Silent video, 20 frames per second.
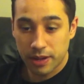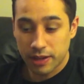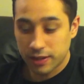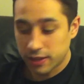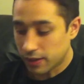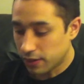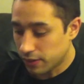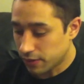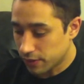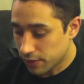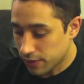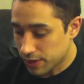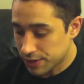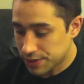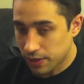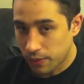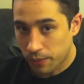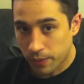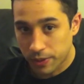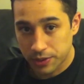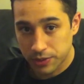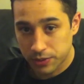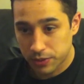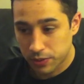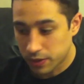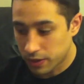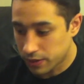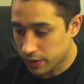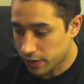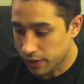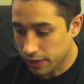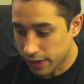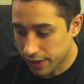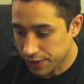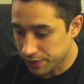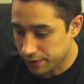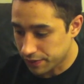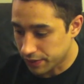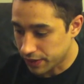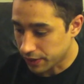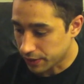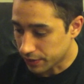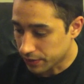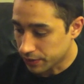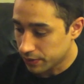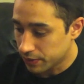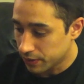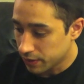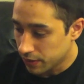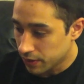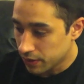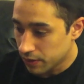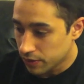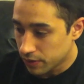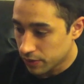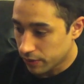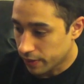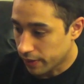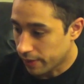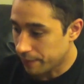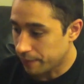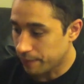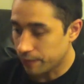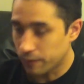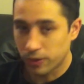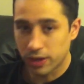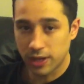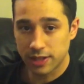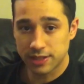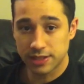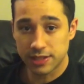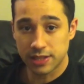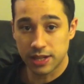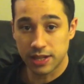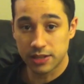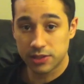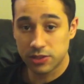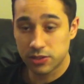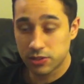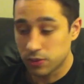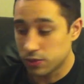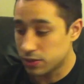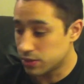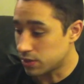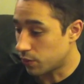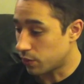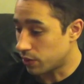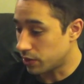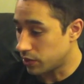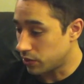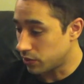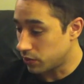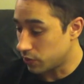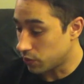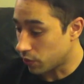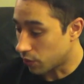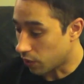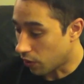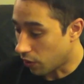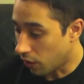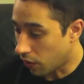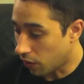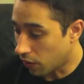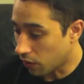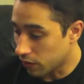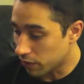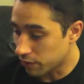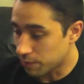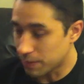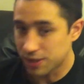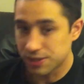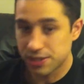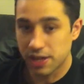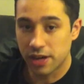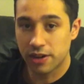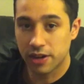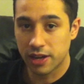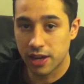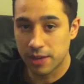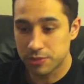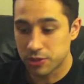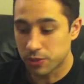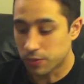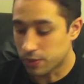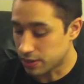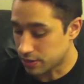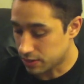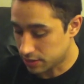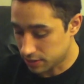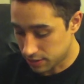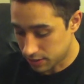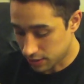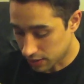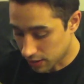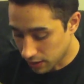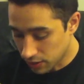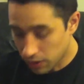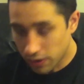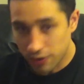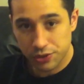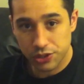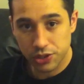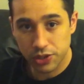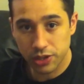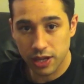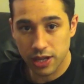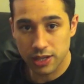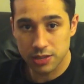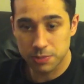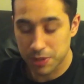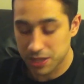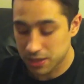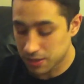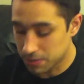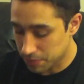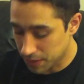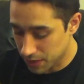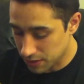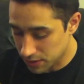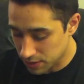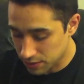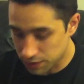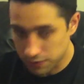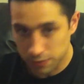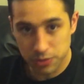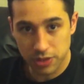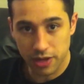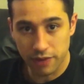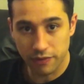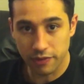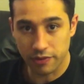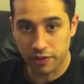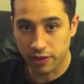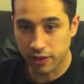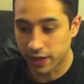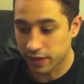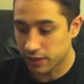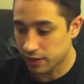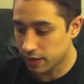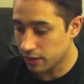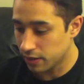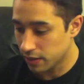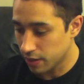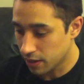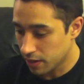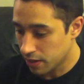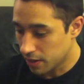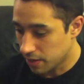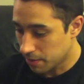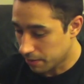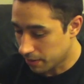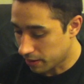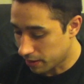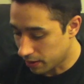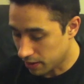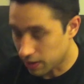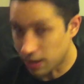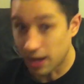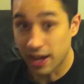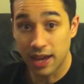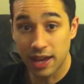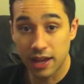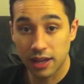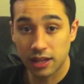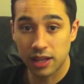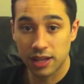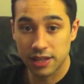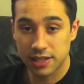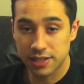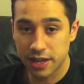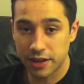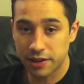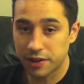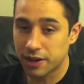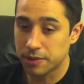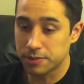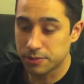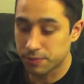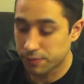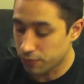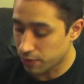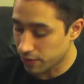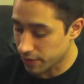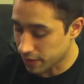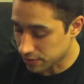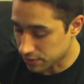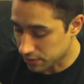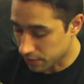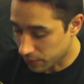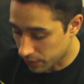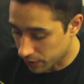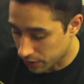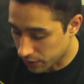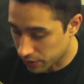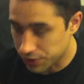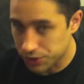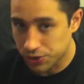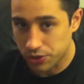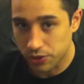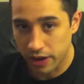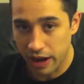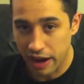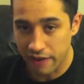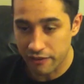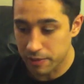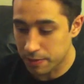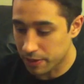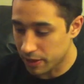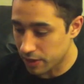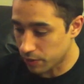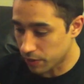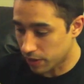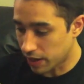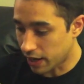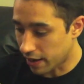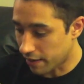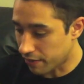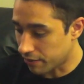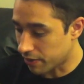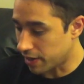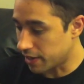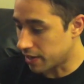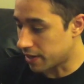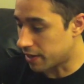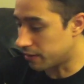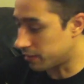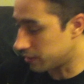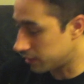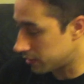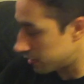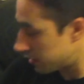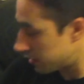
not that long ago I said I wanted to do another collection video. Well, what I decided to do is I wanted to do all of my Saturn games at once. I know I've shown you guys bits and pieces from stuff I've collected, but I had a lot of Saturn games before that, so I want to go ahead and show everybody what I have right now.